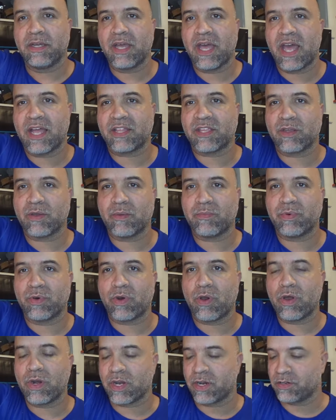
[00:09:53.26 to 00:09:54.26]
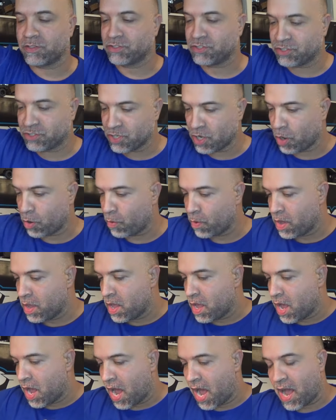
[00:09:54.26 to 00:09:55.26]
had to get put on here. So
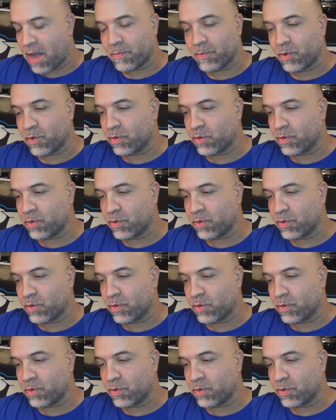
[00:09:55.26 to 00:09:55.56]
I'm